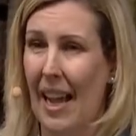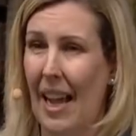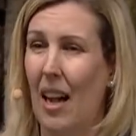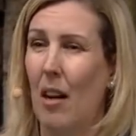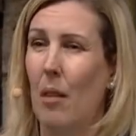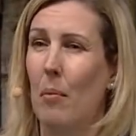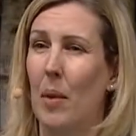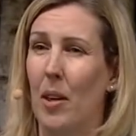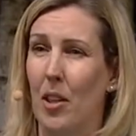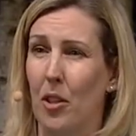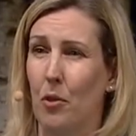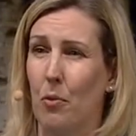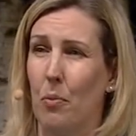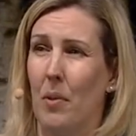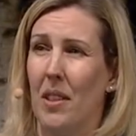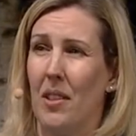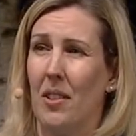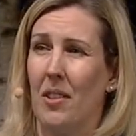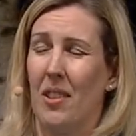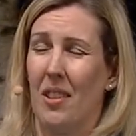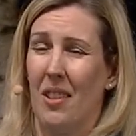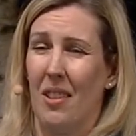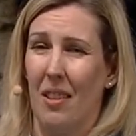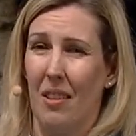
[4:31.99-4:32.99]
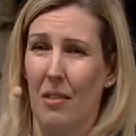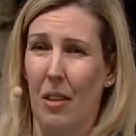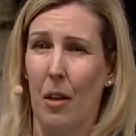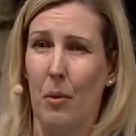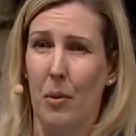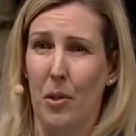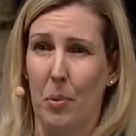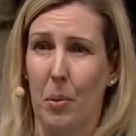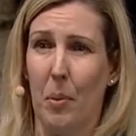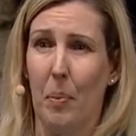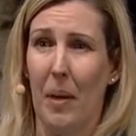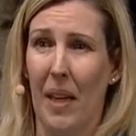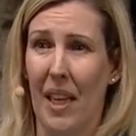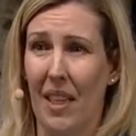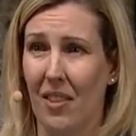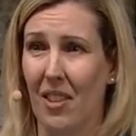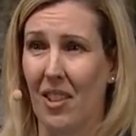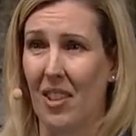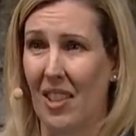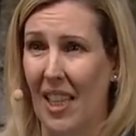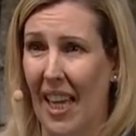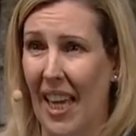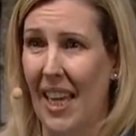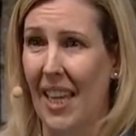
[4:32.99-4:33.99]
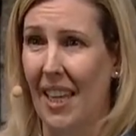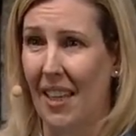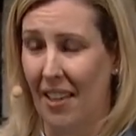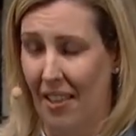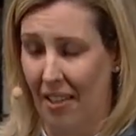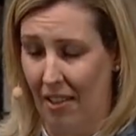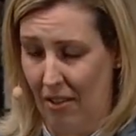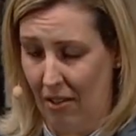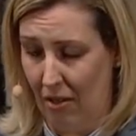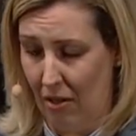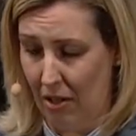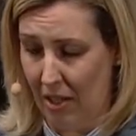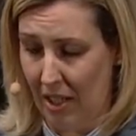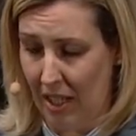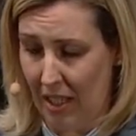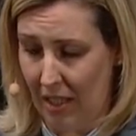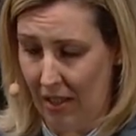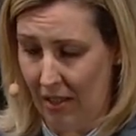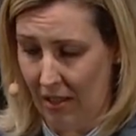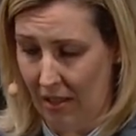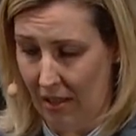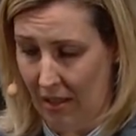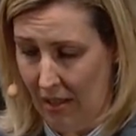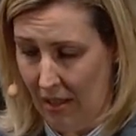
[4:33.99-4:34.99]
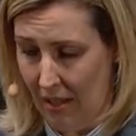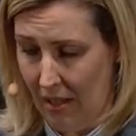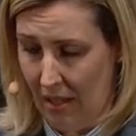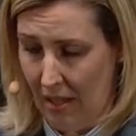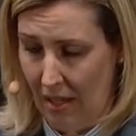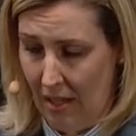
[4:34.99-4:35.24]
how much risk I was prepared to take on it.